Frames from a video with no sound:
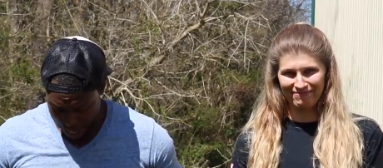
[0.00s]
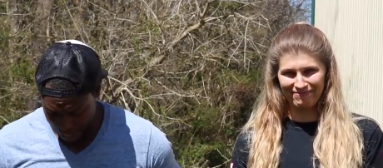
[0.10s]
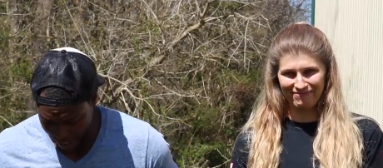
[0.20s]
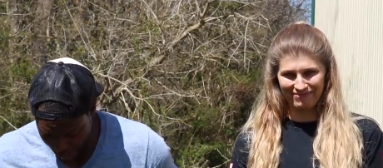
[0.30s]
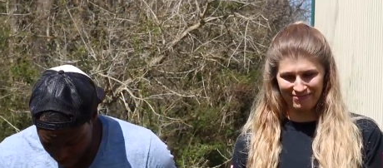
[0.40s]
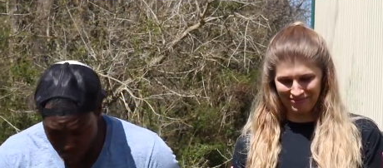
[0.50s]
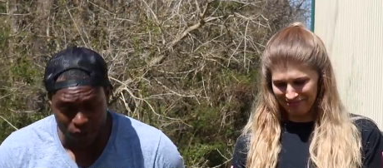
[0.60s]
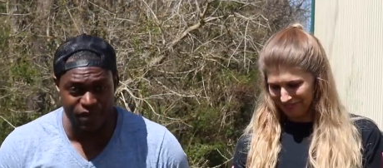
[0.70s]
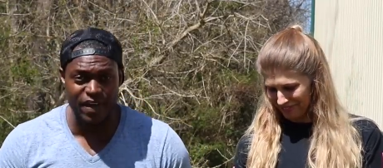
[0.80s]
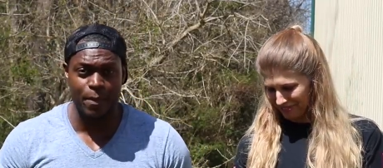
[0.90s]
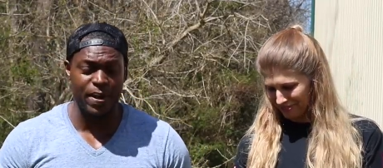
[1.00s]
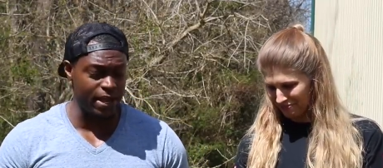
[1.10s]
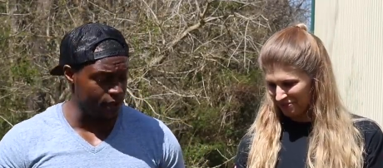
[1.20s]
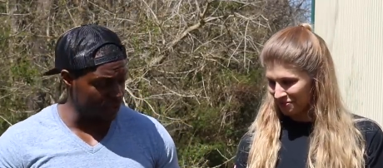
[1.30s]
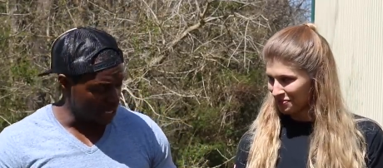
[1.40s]
Speaker 1: I got twenty-five
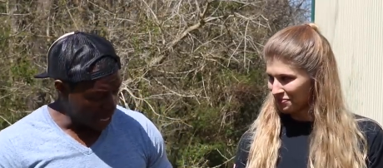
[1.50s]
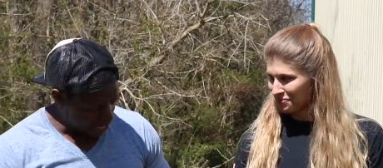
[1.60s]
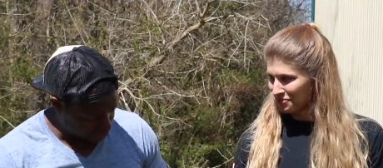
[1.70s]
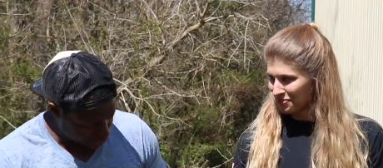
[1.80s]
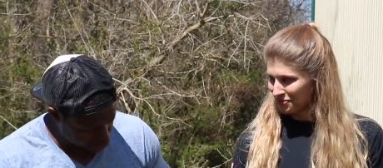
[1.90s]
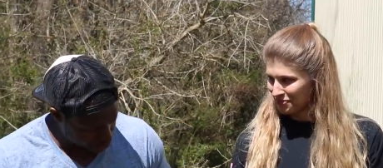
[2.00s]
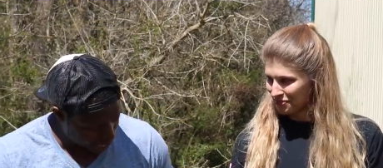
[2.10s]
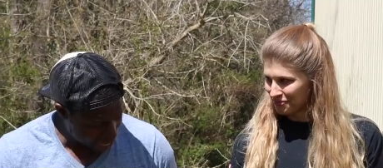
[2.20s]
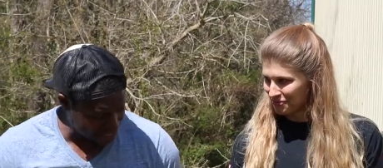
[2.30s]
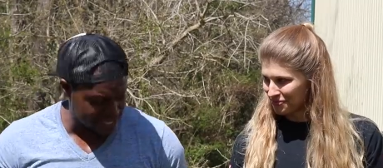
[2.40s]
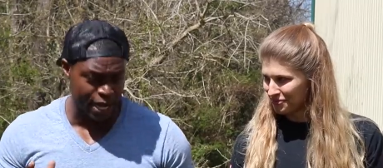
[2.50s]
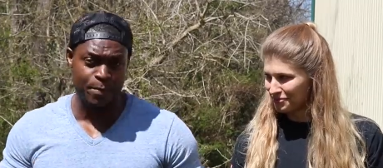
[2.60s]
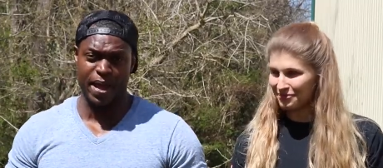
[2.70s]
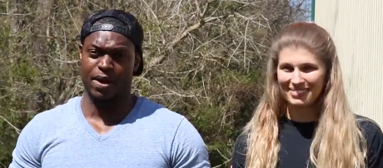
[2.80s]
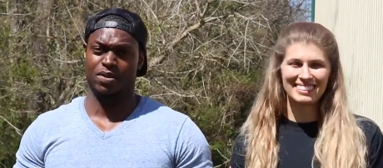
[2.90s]
pounds, and Chandra has ten
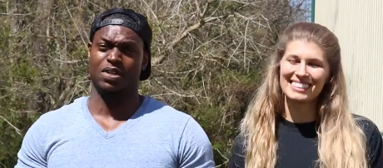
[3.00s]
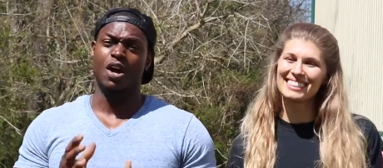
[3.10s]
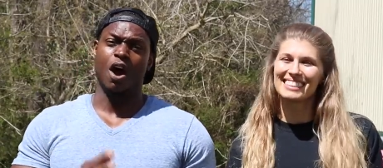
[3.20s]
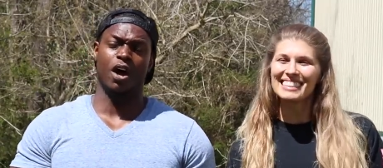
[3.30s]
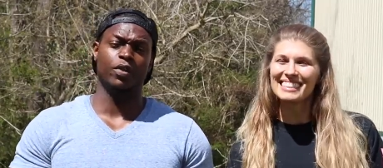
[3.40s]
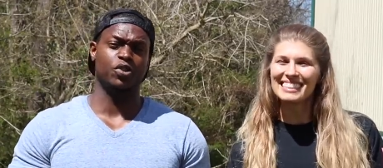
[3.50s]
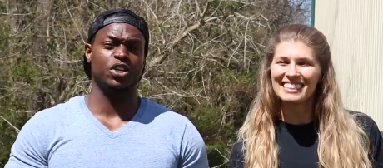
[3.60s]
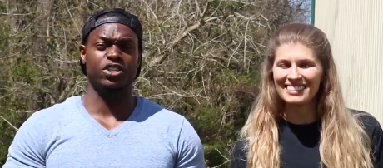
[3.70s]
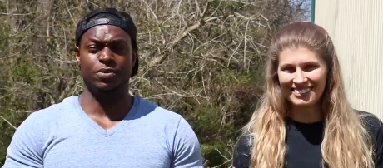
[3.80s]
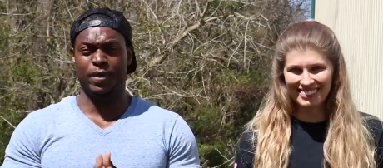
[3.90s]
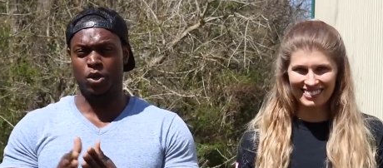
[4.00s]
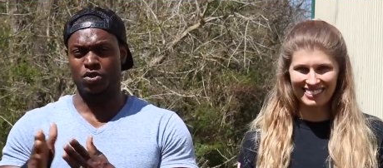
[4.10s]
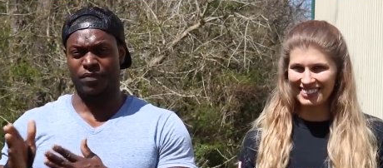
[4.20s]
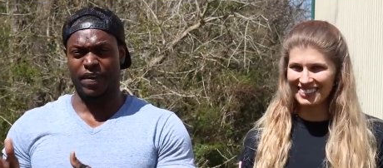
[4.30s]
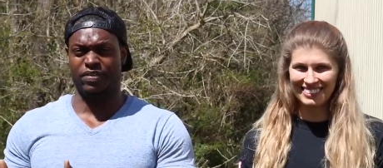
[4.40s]
pounds. Although she should be
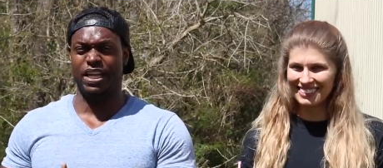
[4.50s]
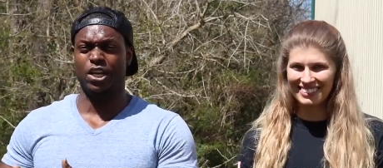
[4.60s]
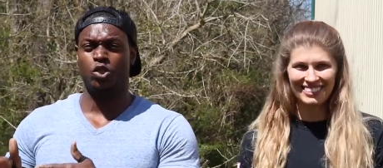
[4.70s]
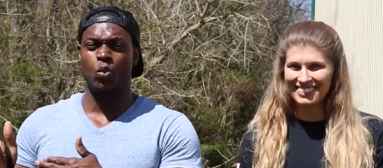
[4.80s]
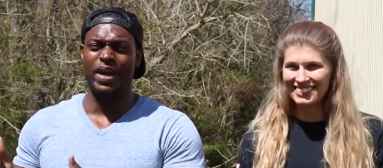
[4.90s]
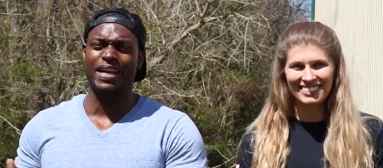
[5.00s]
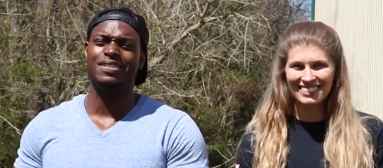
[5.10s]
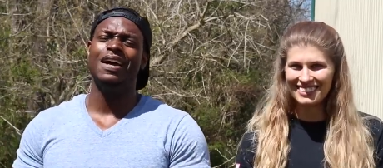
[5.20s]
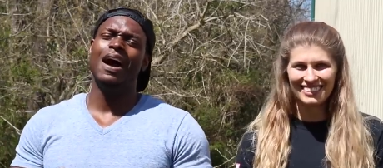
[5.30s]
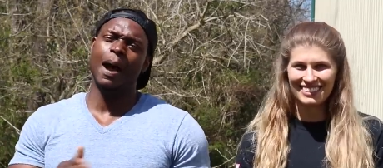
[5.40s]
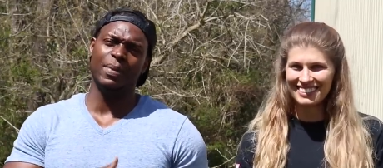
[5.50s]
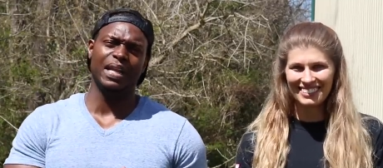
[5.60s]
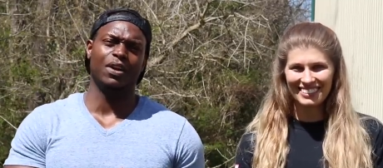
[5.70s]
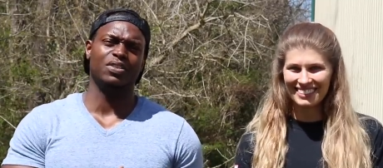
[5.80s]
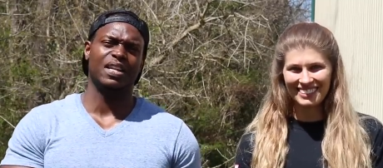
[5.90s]
using fifteen to twenties, I'm gonna
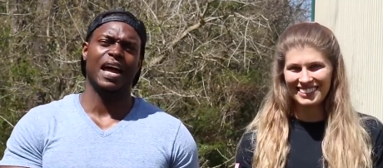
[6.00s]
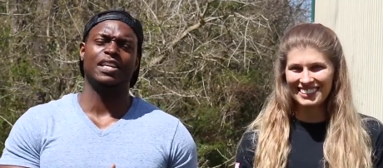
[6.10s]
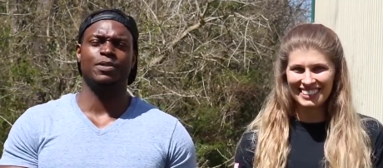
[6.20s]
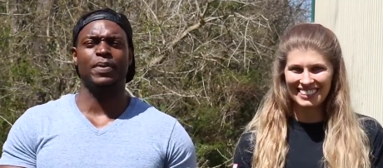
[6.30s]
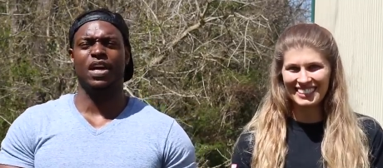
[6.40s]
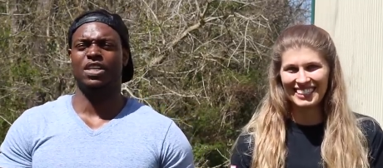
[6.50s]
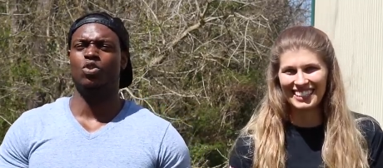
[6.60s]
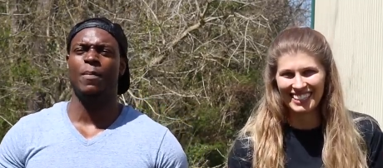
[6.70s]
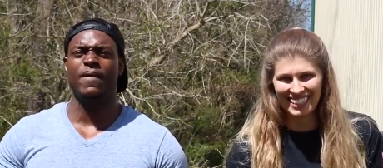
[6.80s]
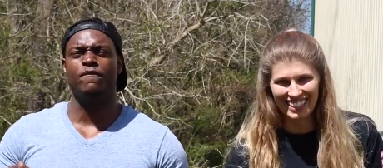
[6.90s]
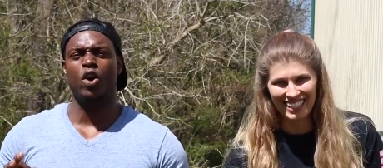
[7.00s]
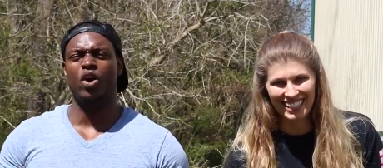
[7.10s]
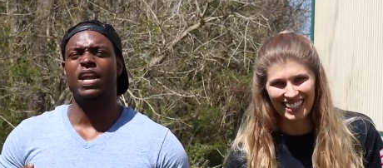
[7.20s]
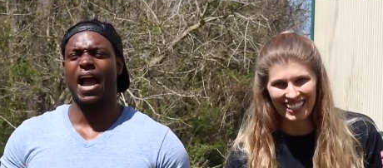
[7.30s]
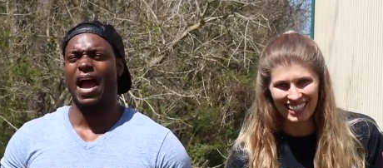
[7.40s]
let her slide just because it's gonna be
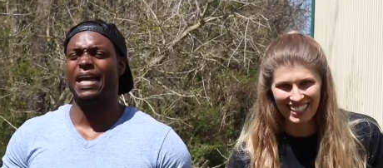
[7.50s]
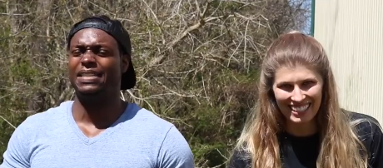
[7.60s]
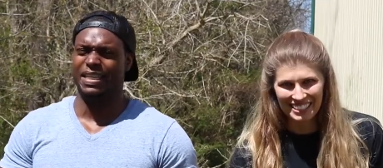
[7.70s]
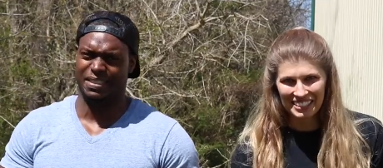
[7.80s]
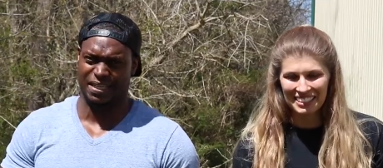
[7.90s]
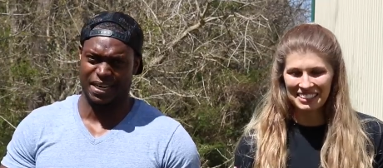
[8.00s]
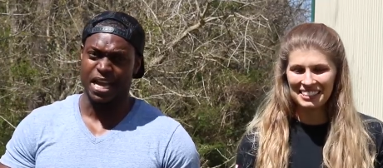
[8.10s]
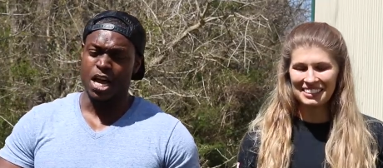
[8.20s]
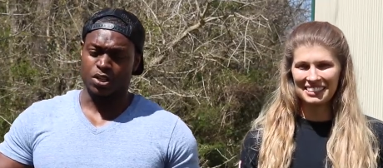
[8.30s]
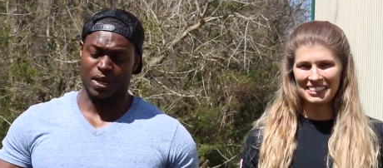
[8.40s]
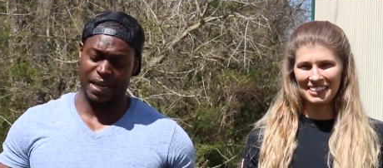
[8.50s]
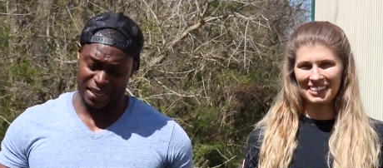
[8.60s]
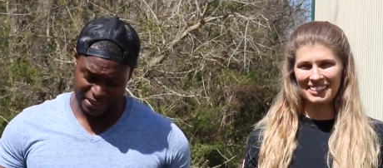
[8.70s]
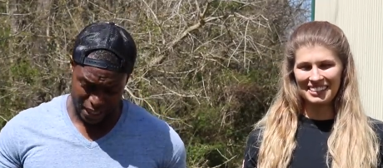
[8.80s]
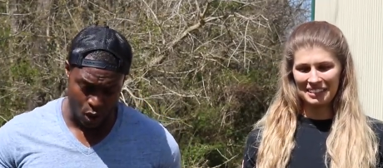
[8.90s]
very high intensity. So like
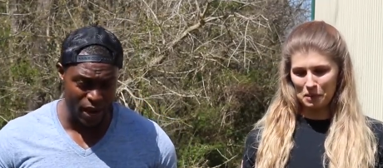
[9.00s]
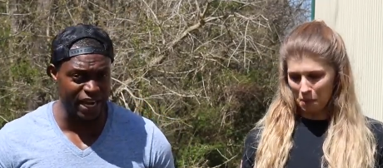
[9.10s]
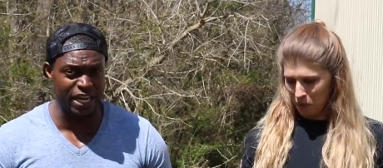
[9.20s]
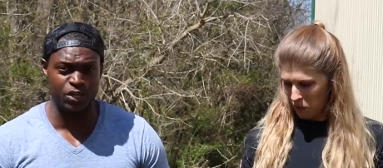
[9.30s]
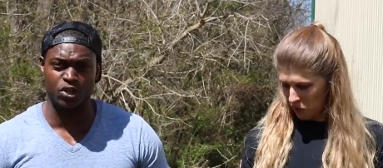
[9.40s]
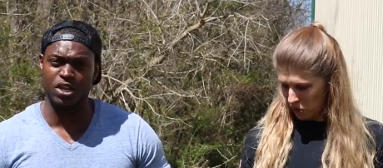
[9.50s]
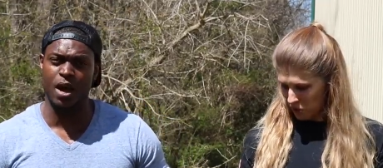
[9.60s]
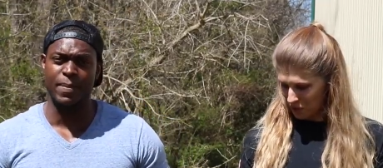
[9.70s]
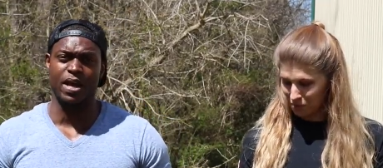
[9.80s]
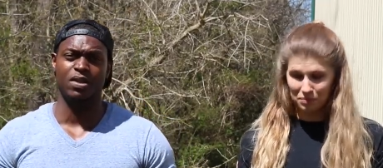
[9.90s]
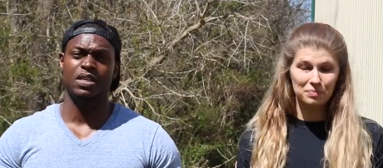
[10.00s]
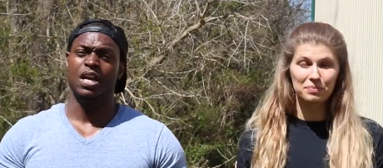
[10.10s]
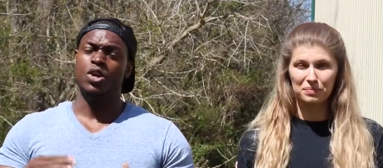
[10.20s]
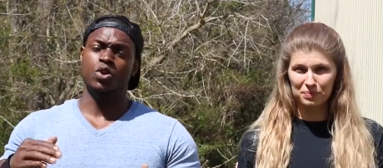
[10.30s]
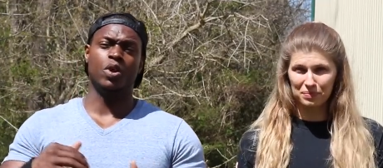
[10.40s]
I said, go ahead and get your dumbbells.
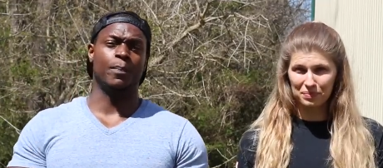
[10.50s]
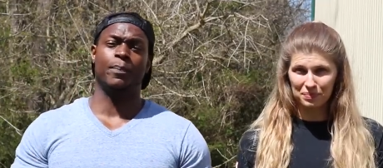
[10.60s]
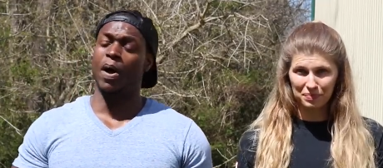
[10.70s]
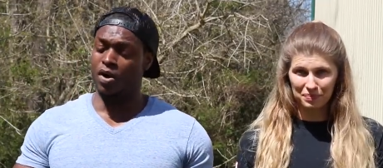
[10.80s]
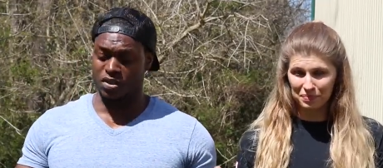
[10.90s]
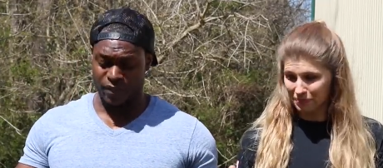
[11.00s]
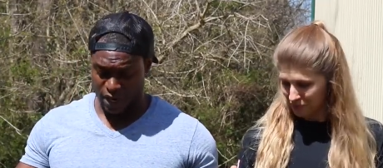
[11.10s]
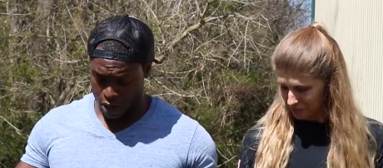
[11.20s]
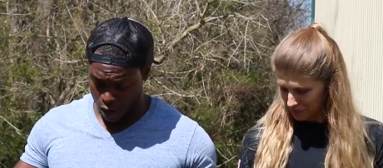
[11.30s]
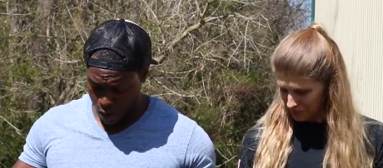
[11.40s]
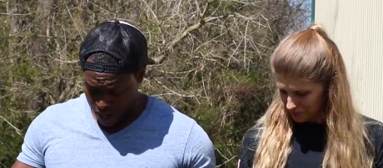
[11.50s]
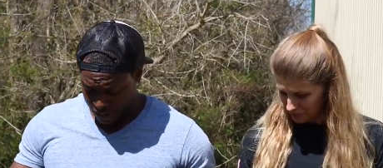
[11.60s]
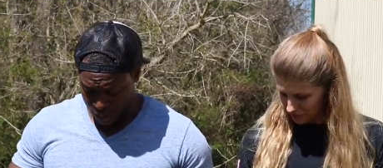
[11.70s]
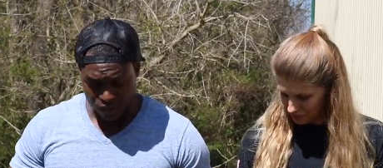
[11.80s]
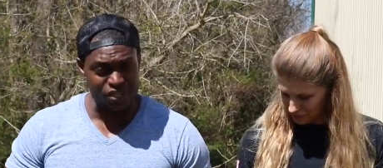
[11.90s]
You can pause the video.
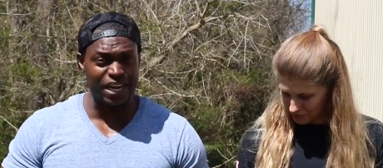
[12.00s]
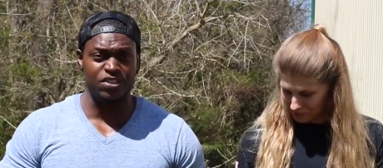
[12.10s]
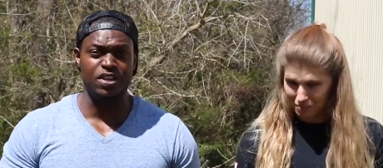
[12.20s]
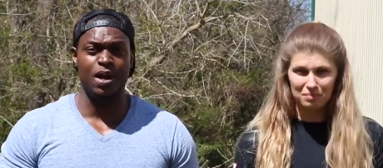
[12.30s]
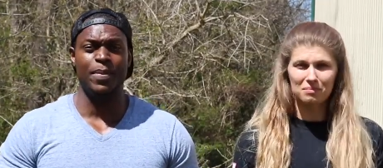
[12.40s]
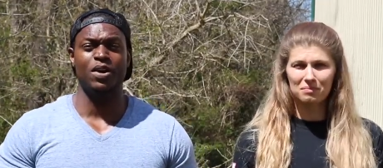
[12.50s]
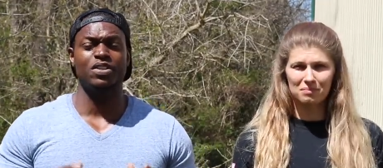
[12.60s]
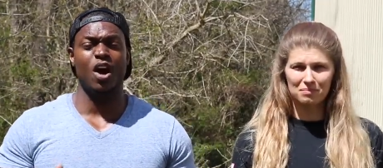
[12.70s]
Then once you got your dumbbells,